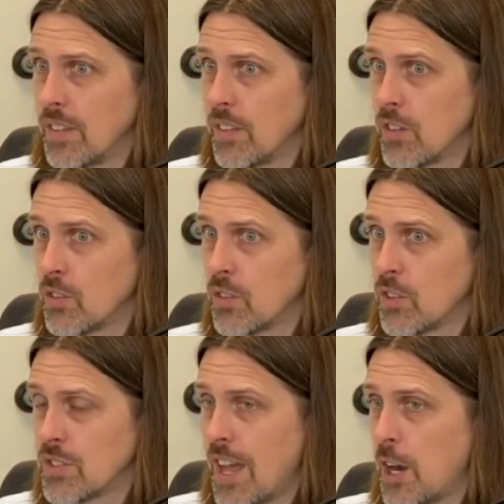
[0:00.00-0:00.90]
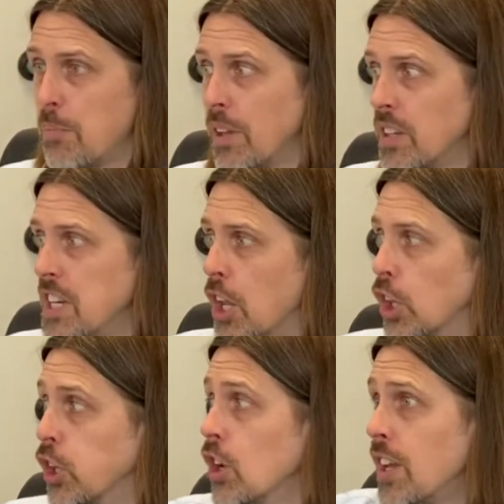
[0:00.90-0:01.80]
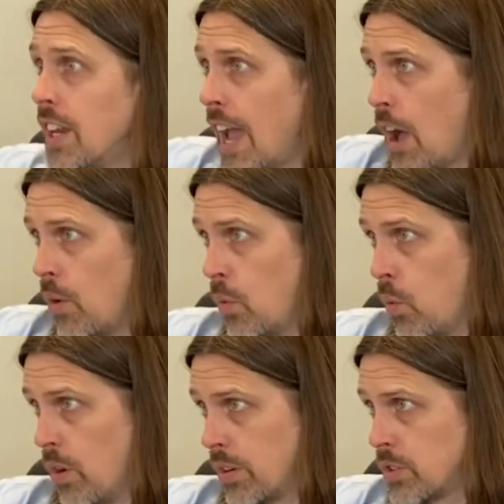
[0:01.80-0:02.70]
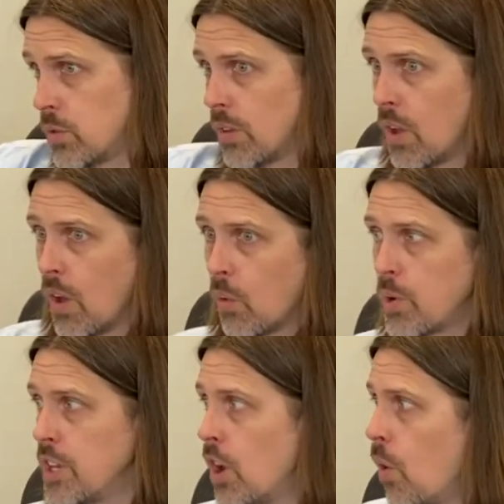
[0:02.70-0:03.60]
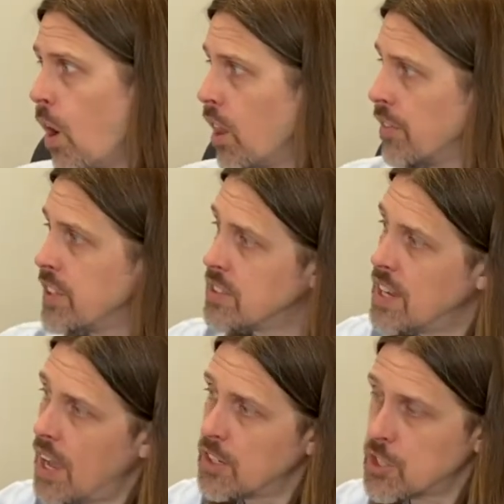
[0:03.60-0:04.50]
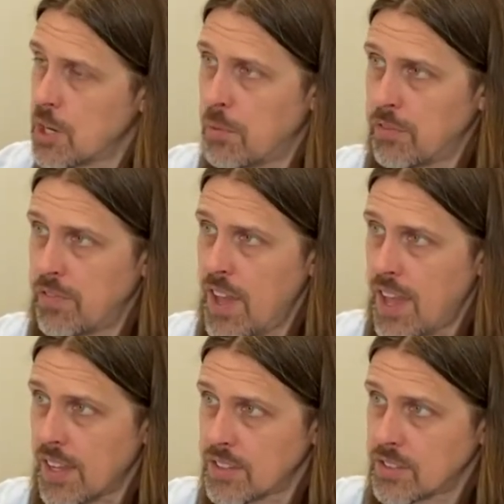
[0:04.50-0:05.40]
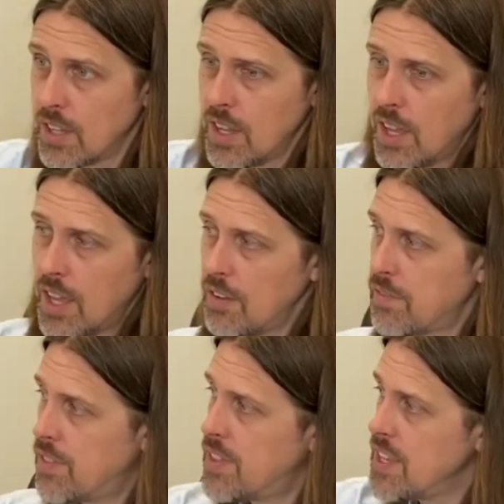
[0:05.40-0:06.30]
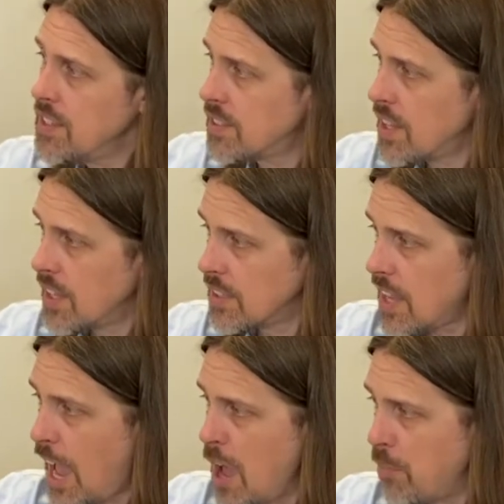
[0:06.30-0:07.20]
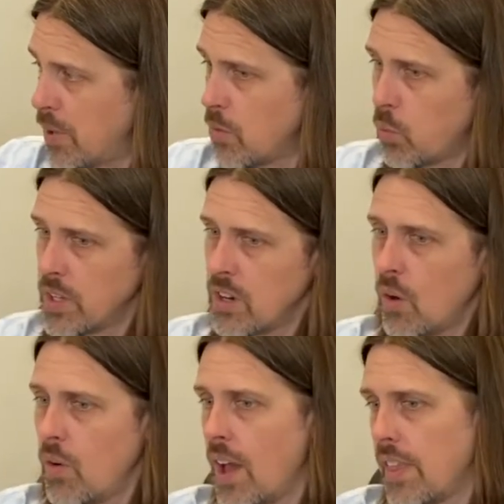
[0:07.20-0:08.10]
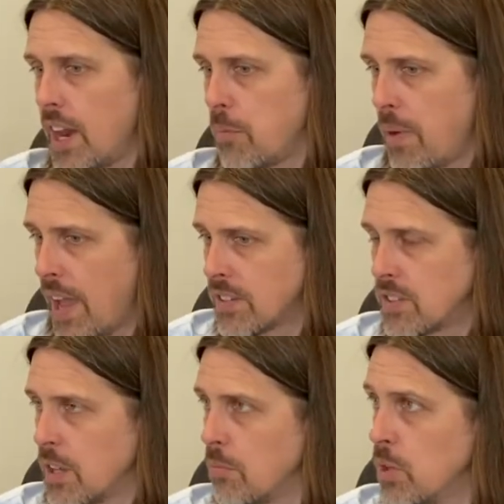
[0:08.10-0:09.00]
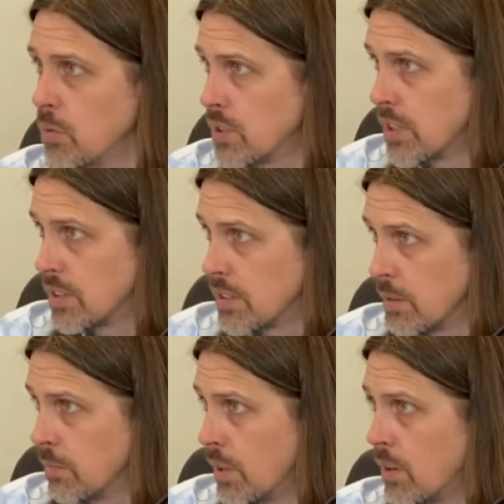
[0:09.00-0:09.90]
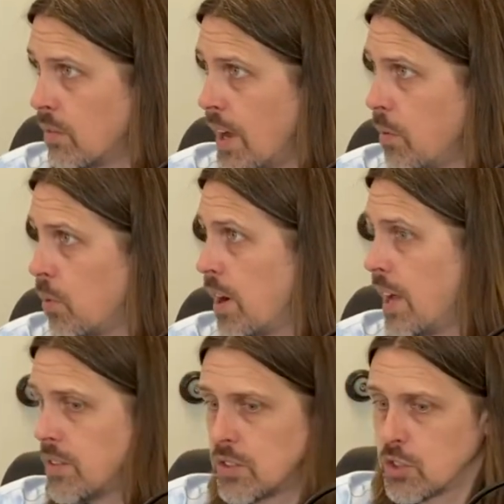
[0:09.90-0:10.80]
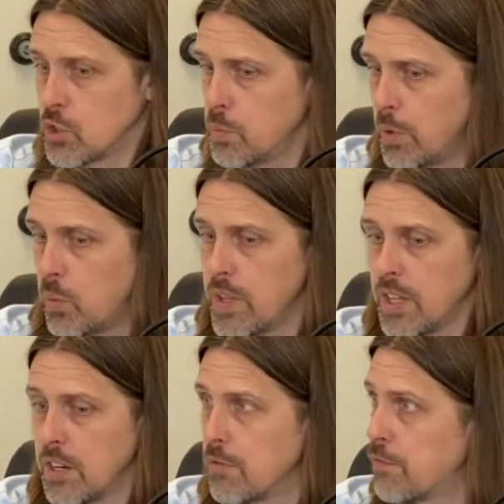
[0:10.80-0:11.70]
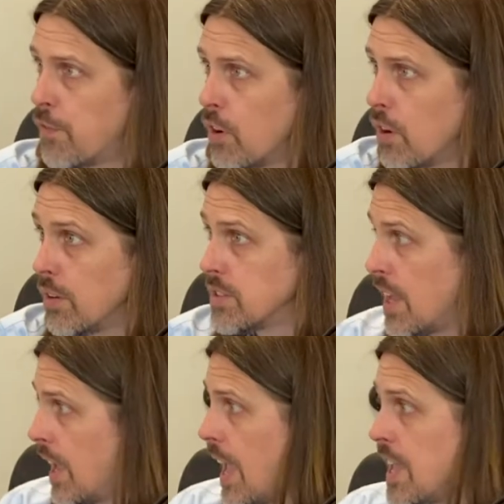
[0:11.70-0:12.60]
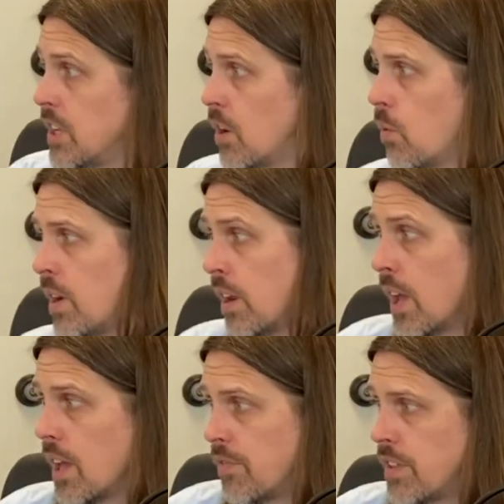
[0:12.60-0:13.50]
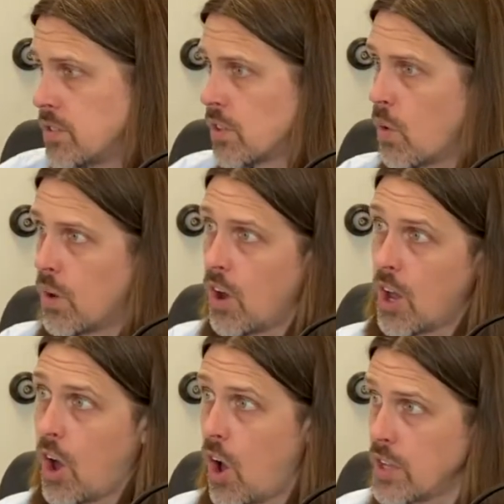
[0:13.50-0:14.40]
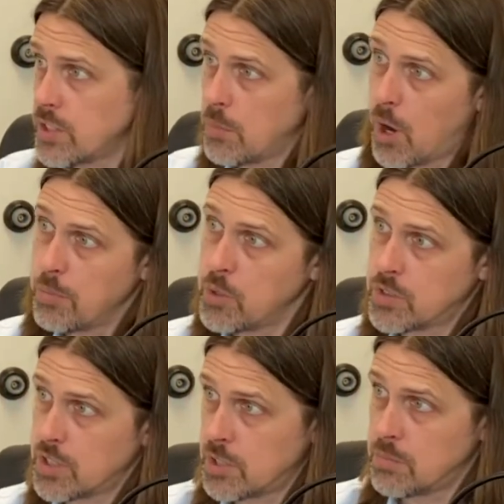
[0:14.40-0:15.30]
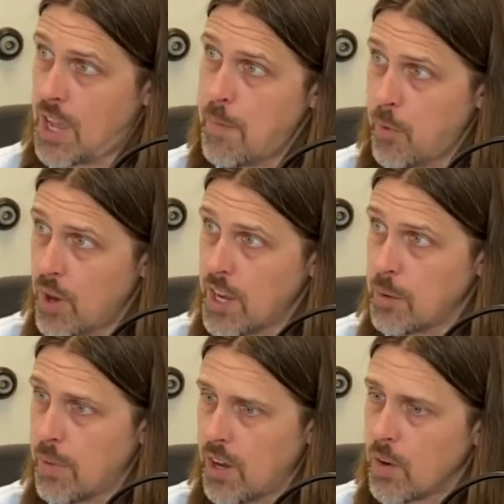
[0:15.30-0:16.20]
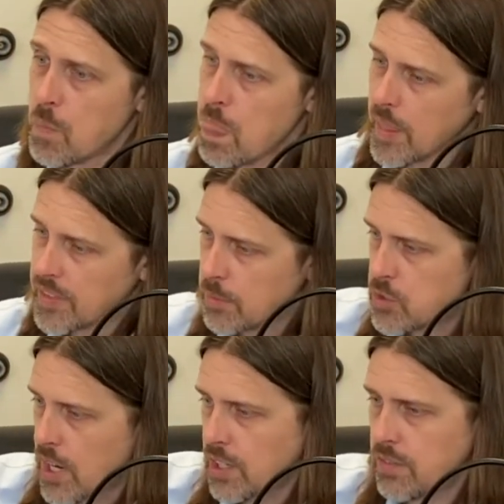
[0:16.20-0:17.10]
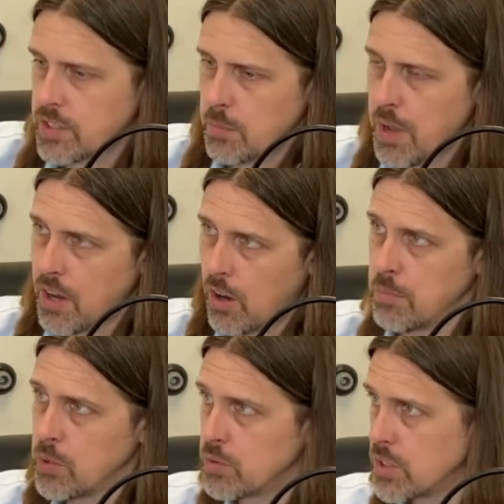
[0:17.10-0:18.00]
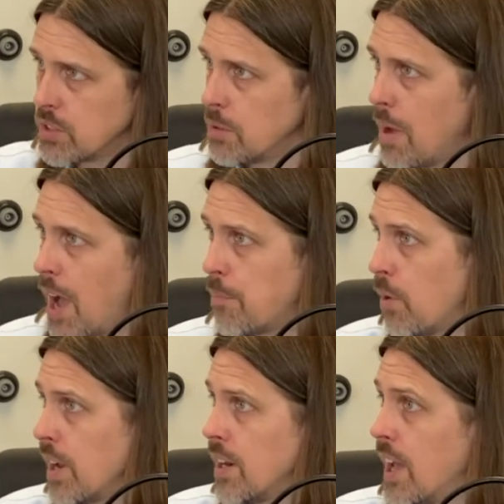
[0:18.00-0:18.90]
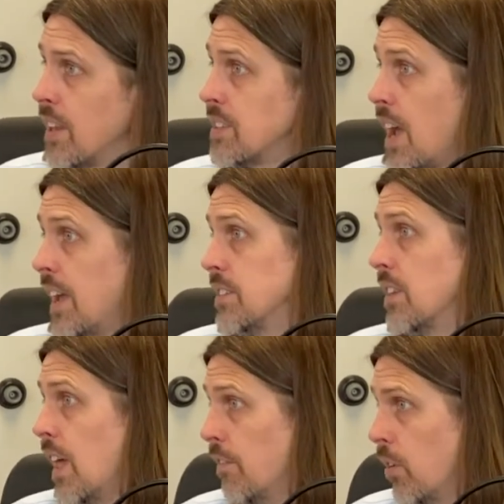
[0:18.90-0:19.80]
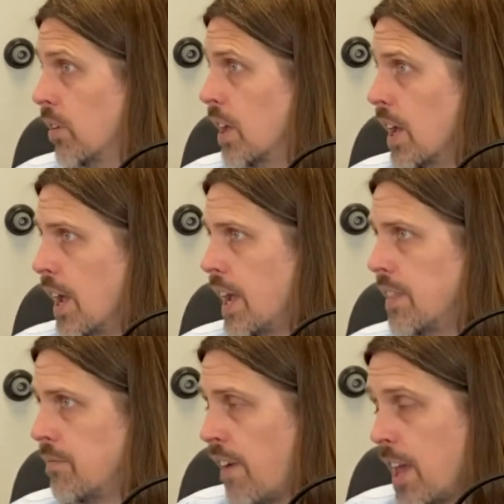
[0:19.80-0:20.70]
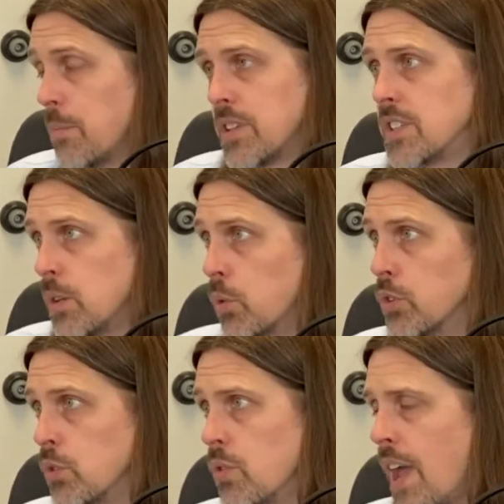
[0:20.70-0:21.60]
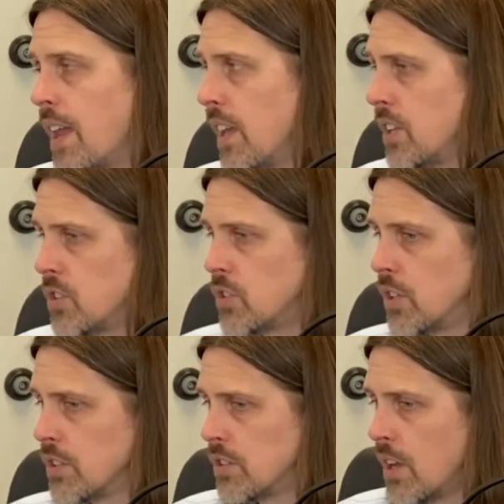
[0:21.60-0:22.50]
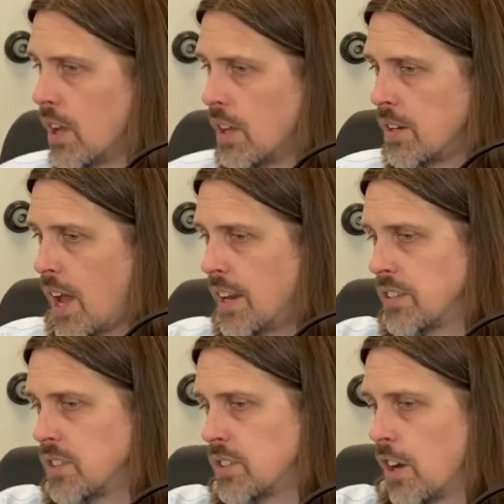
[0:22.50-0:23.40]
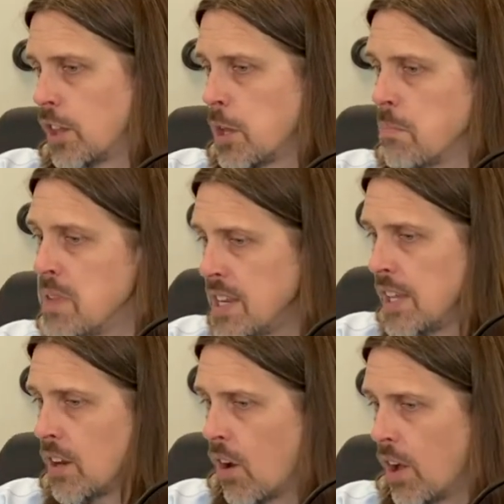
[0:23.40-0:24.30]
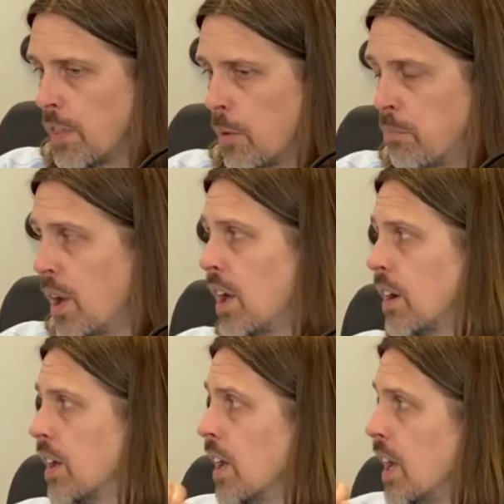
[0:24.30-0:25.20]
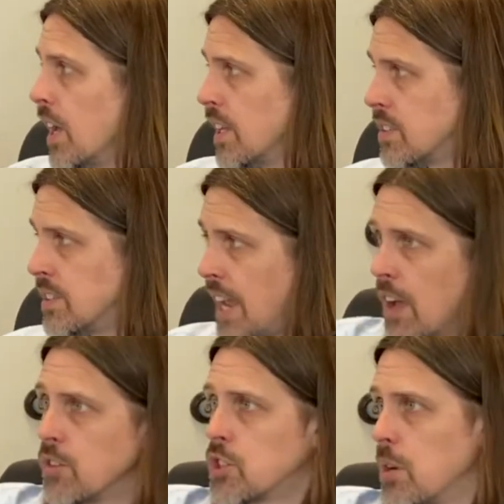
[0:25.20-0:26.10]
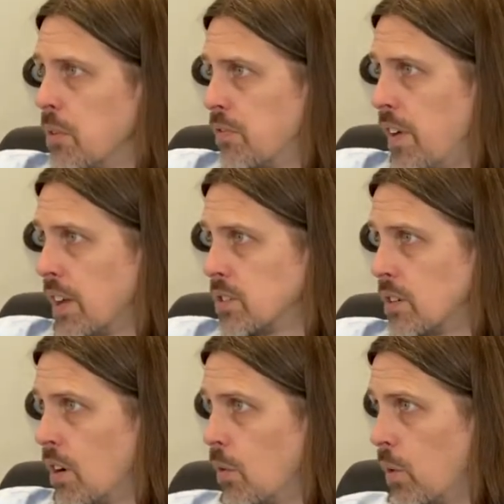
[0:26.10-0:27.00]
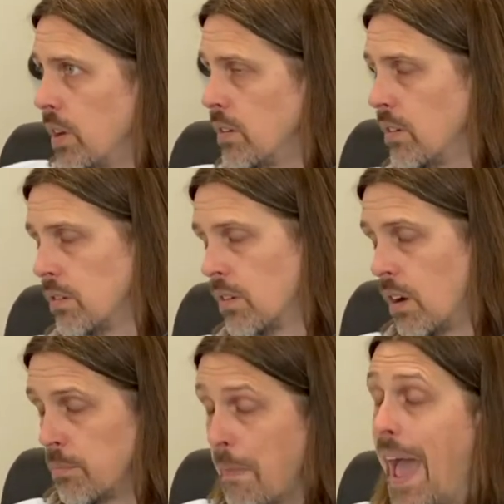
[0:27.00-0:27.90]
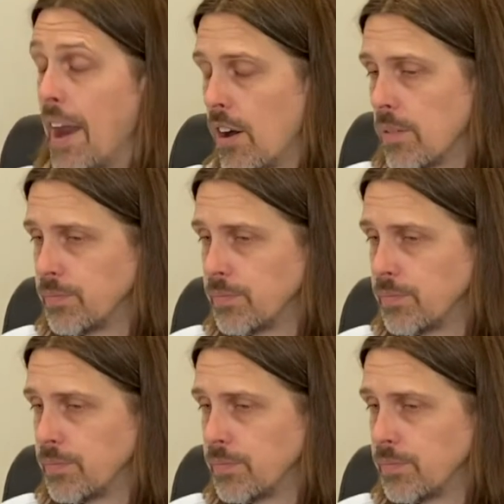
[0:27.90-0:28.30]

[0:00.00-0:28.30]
there's not an ability to look at how it works. We know all of these downstream effects, and if these things happen, we know how that impacts the immune system, right? We're not stupid. We can infer and say, hey, you know what? If this is going on, awesome, our immune system's operating better. The objective is to make our immune system operate at its highest level. And vitamin C will do that. It's just not necessarily immediate on the bug. Its downstream effects are what matter.